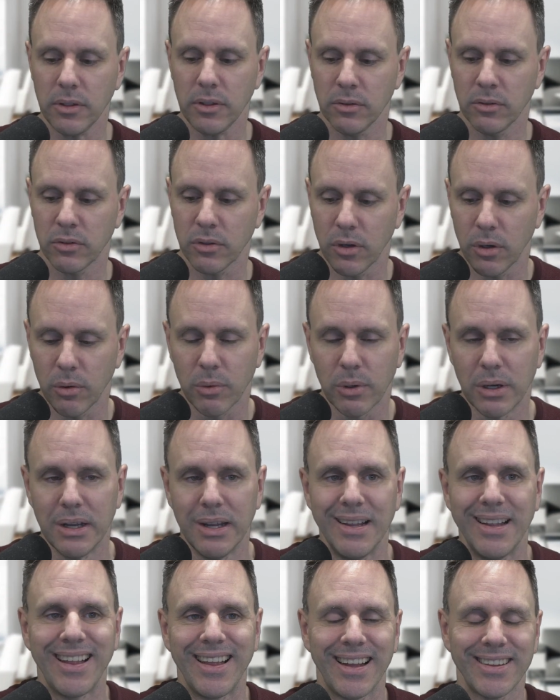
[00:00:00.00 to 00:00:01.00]
So
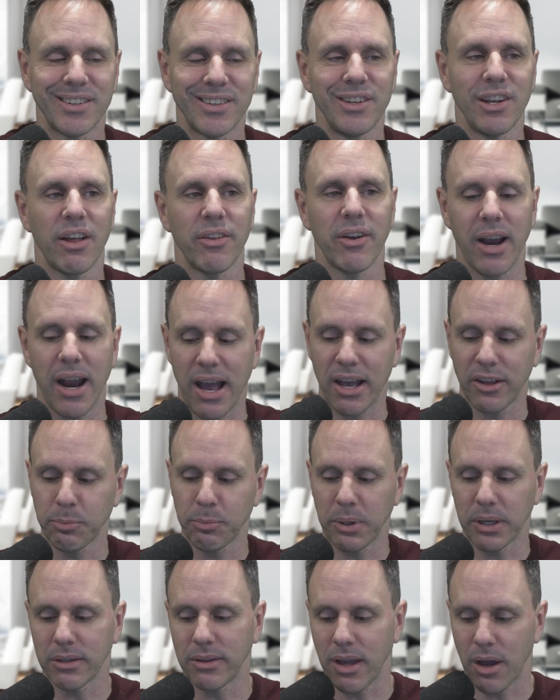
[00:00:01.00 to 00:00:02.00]
that's another
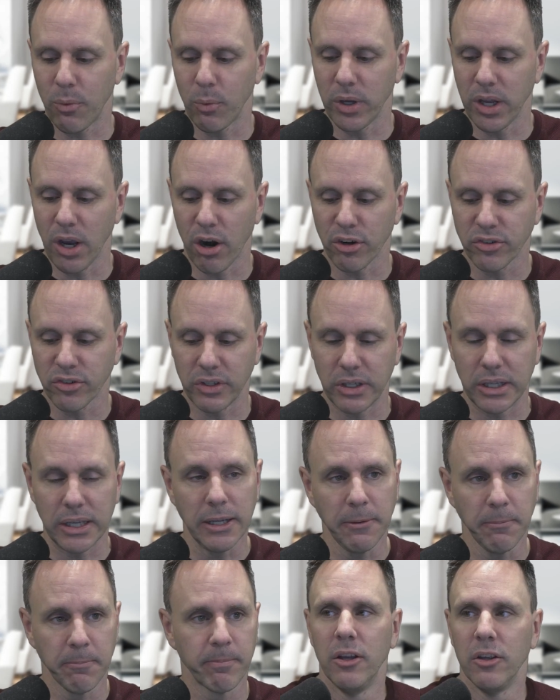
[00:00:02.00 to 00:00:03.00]
aspect that we are
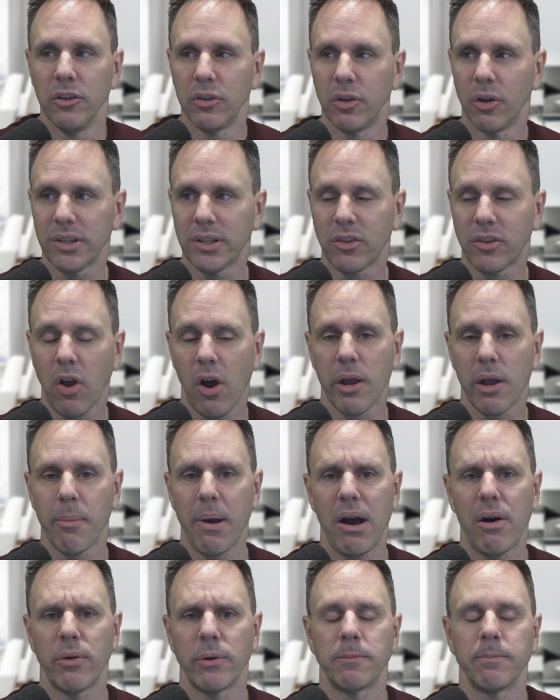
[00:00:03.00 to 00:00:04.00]
seeing. So let's talk
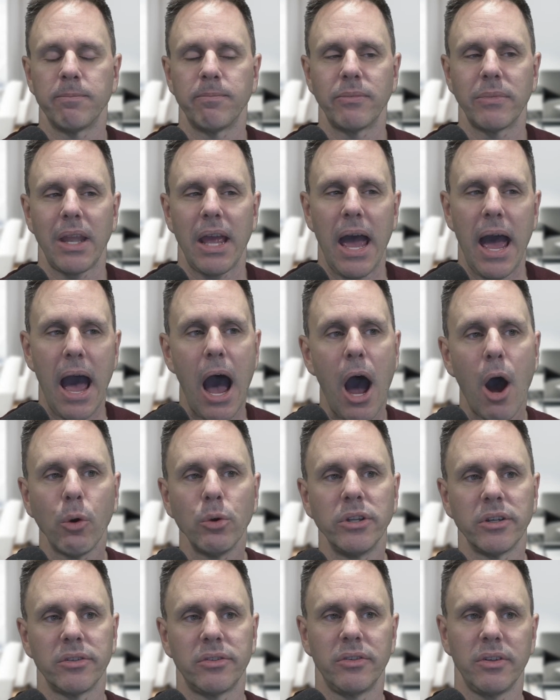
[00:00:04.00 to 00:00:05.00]
about how
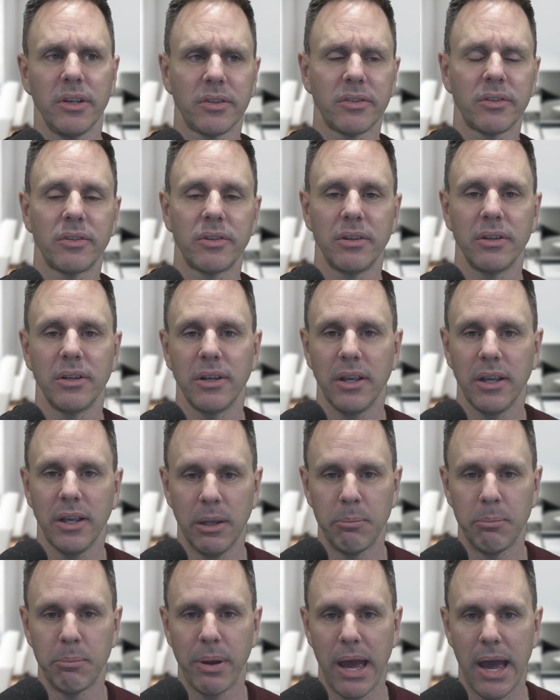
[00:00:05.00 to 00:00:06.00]
does this
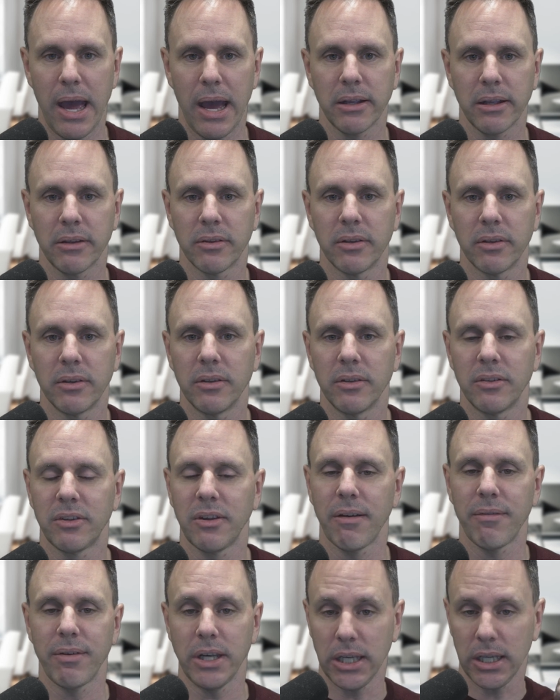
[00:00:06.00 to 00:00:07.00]
impact
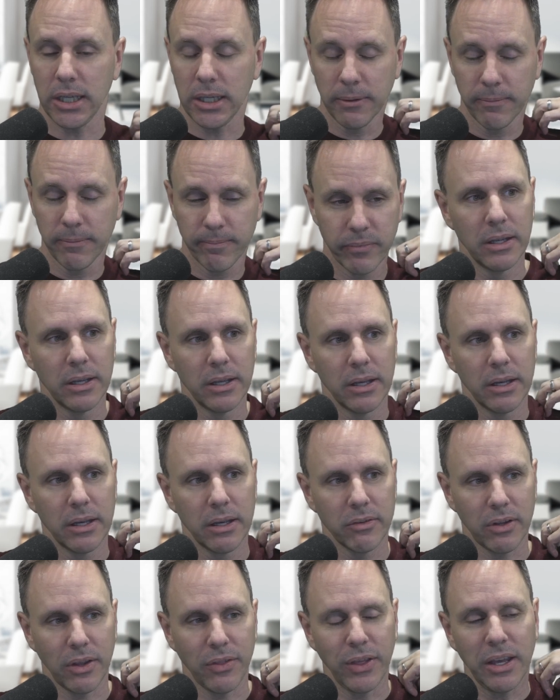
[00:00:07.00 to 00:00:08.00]
Seveney?
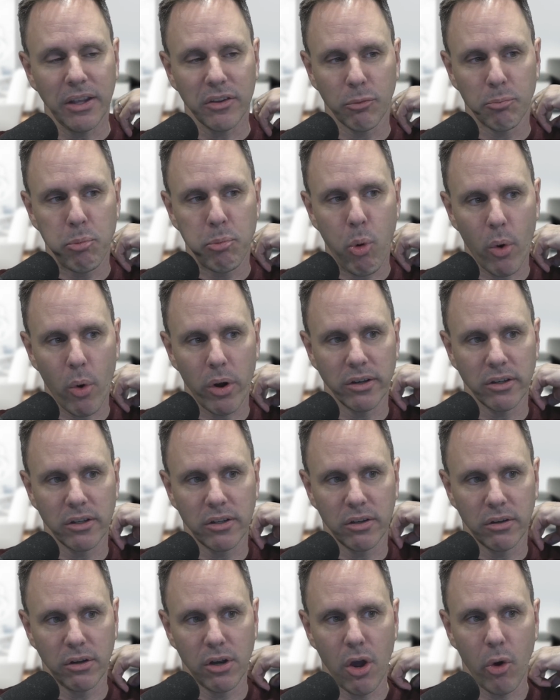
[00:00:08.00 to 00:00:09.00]
Because I think it's important
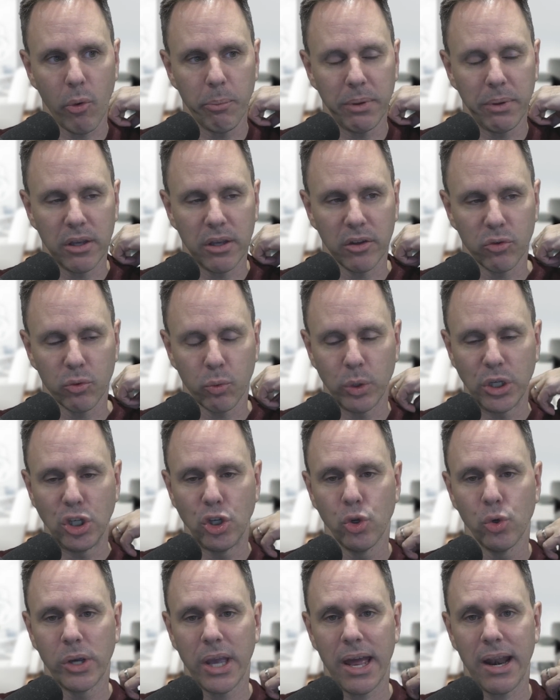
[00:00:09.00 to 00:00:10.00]
to note, because we
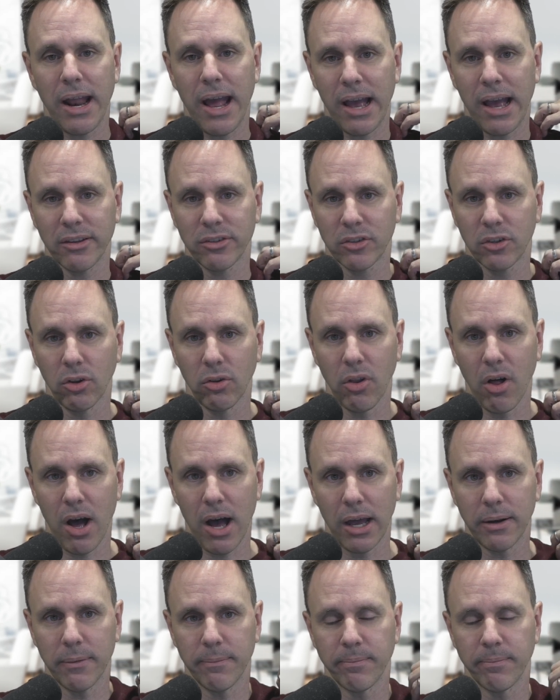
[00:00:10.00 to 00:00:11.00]
do get asked a lot,